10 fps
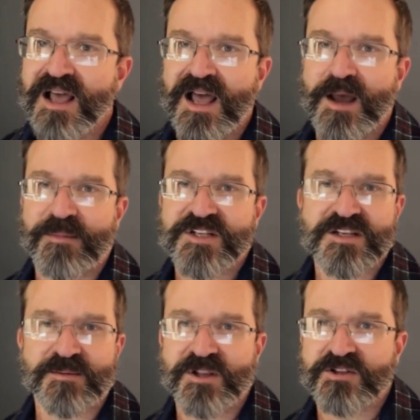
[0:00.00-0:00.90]
I mean,
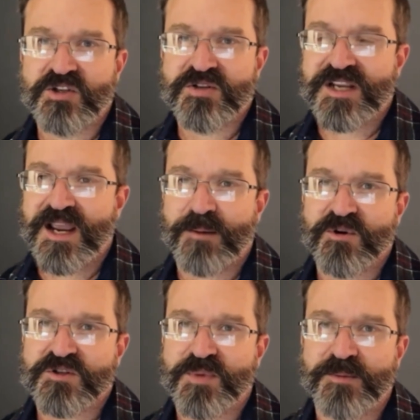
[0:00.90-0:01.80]
some of those used
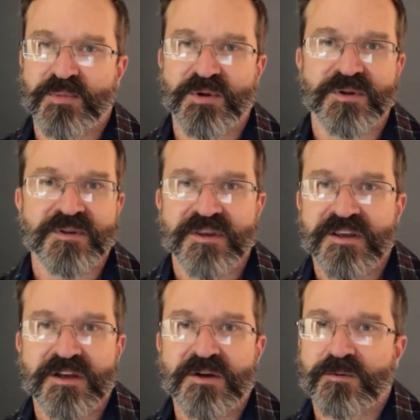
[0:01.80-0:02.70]
cameras, people
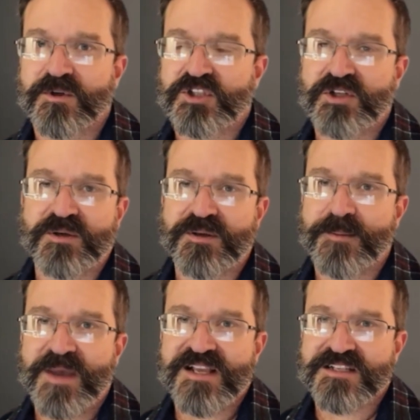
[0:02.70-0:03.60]
were shooting
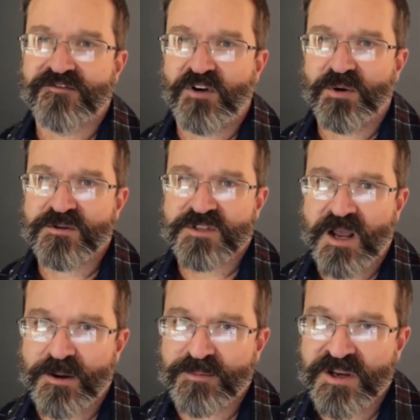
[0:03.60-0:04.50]
amazing photos
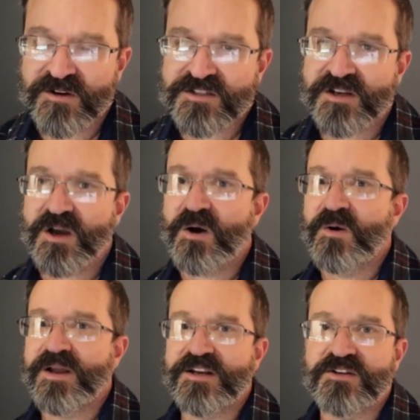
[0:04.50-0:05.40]
on them years ago,
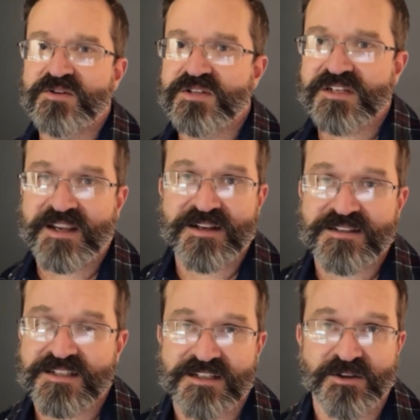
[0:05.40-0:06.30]
and you can
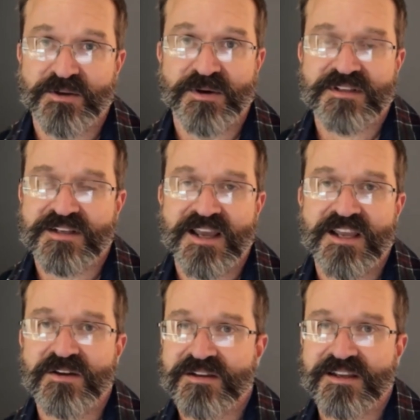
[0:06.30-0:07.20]
still do it today.
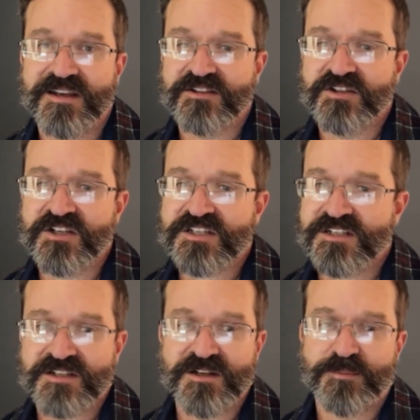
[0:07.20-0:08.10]
You can get just as
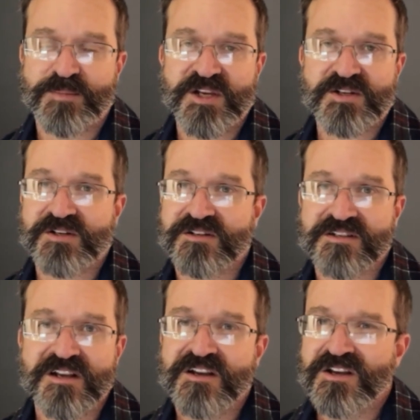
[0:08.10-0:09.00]
good of pictures.
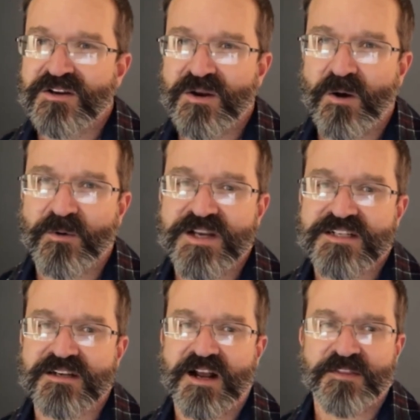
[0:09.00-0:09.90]
No
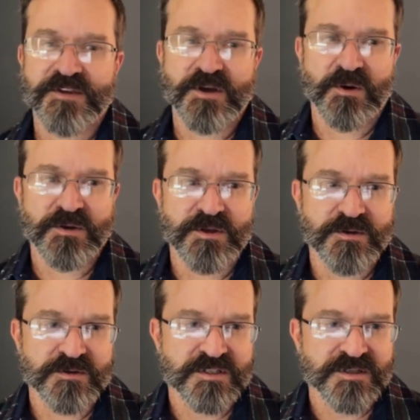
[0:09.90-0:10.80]
reason not to go
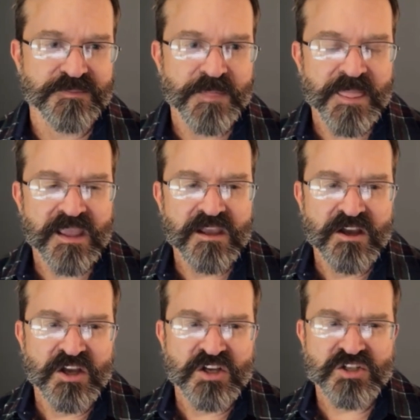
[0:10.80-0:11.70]
used.
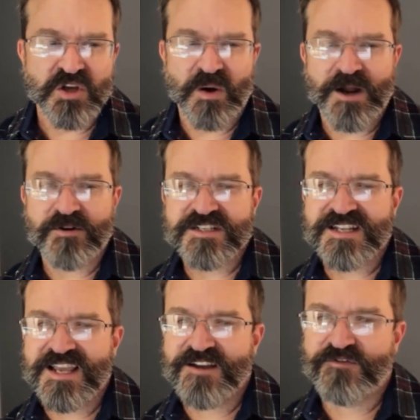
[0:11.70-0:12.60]
So I would
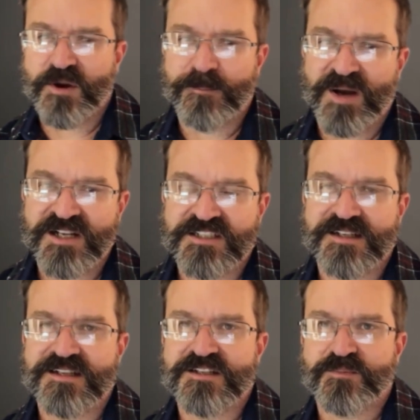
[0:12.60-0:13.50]
say if your
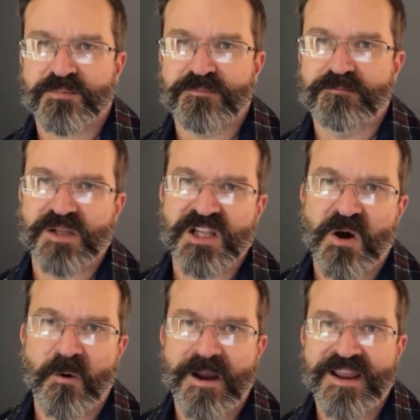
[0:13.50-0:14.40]
budget is
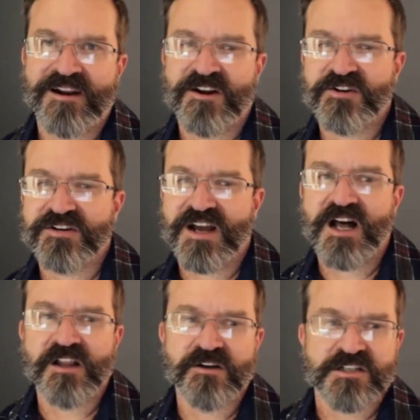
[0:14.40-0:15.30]
below
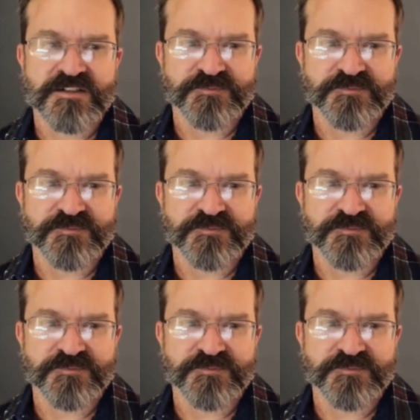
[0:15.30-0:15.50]
$800,